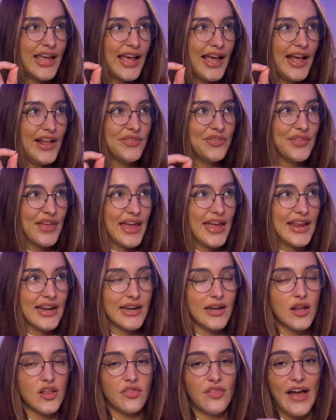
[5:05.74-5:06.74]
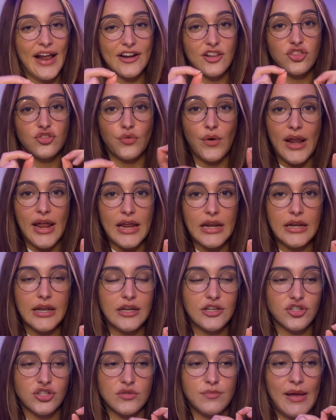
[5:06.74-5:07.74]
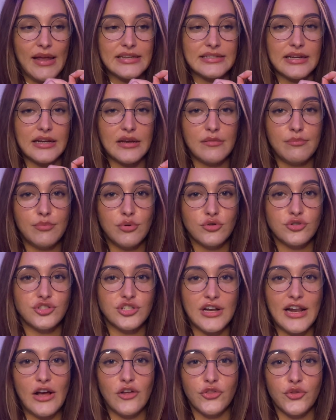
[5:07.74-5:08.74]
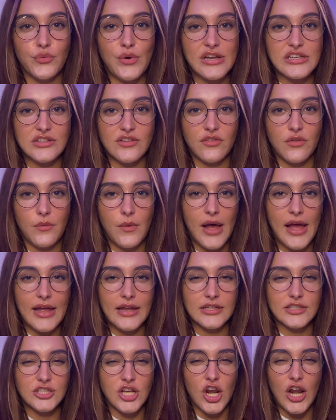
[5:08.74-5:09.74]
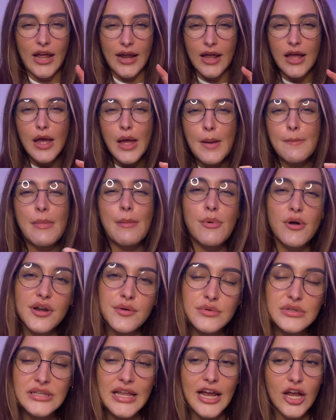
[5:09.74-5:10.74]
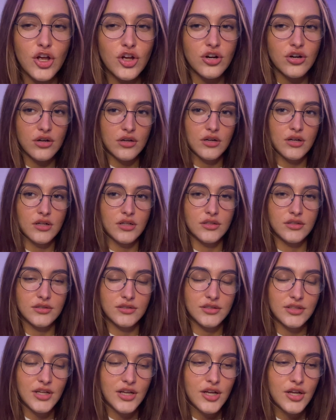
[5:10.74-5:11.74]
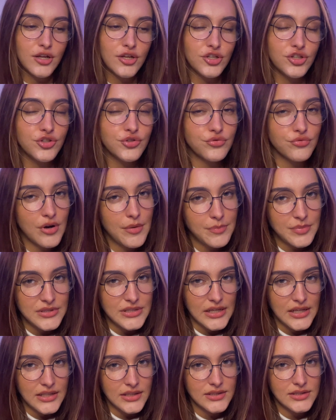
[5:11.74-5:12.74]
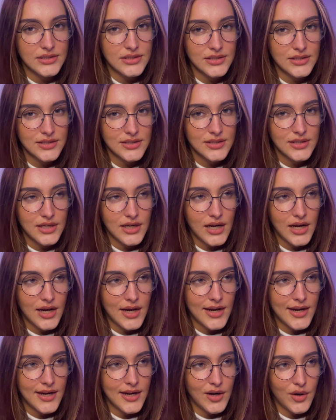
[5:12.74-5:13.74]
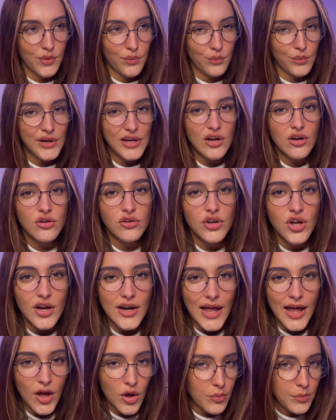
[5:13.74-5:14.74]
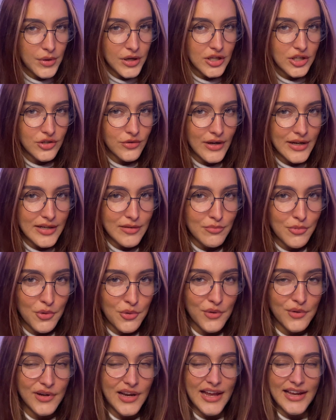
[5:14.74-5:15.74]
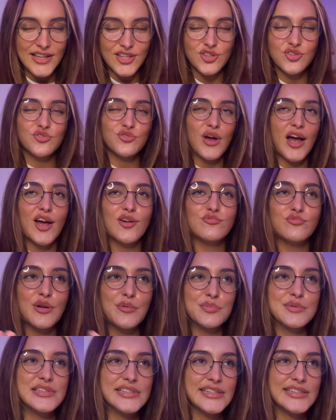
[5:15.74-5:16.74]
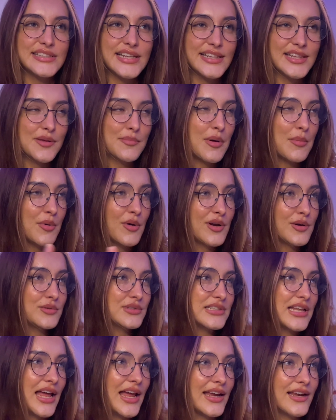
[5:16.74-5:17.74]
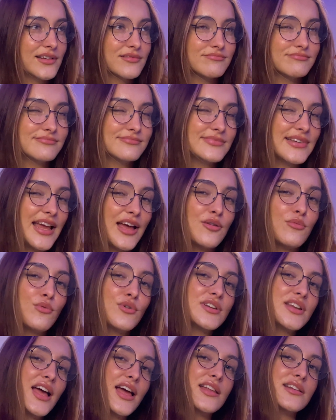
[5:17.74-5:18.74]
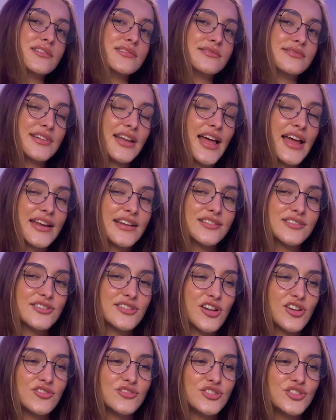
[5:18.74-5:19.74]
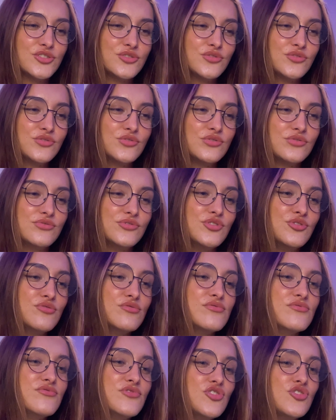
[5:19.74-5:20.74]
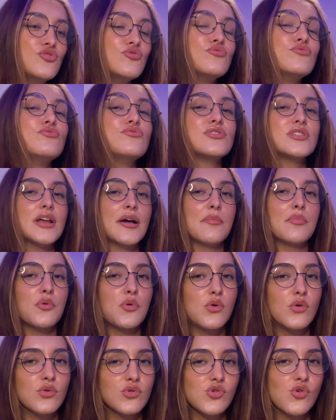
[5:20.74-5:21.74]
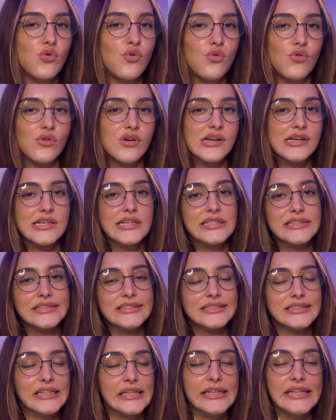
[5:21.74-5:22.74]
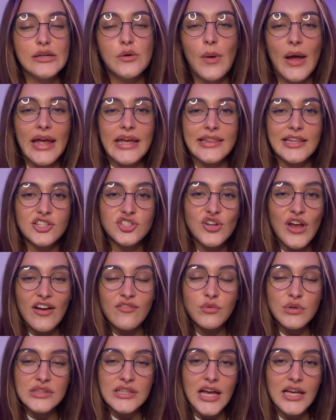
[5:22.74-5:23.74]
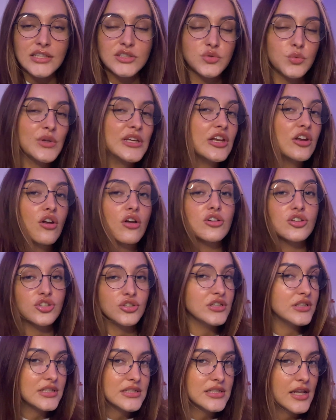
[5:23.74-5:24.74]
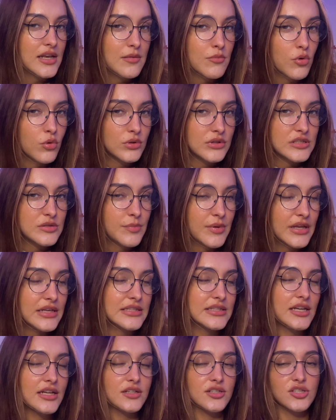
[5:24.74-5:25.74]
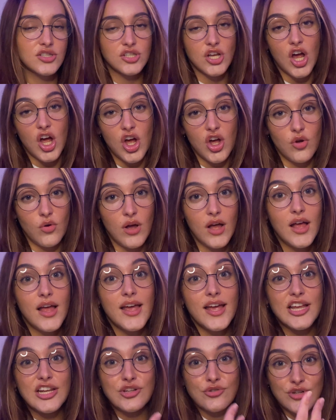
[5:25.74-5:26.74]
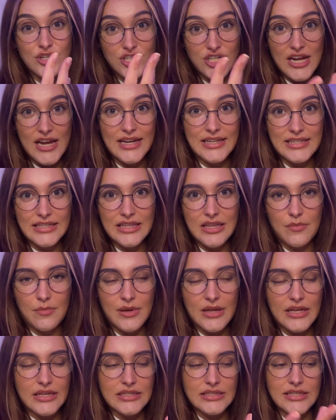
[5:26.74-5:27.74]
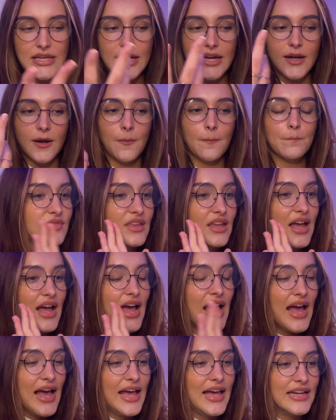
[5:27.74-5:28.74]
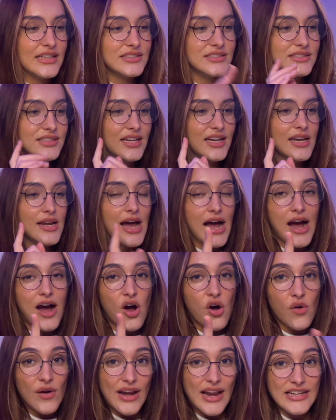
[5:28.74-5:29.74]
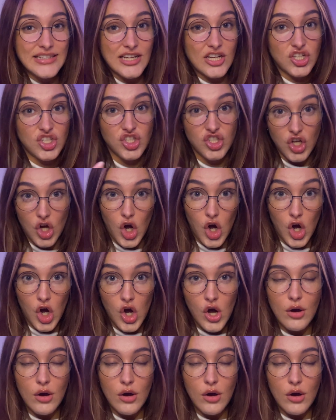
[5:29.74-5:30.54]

And then that thread, it just basically pushed it out the rest of the way. So like my body was like, girl, you ripped it. We are not helping you anymore. Like I ripped it, and then my body was like, yeah, we're done. Like, you know, you used up all your leeway that you have with us. We are not doing this anymore with this piercing. So it rejected the piercing, and now it has like a scar.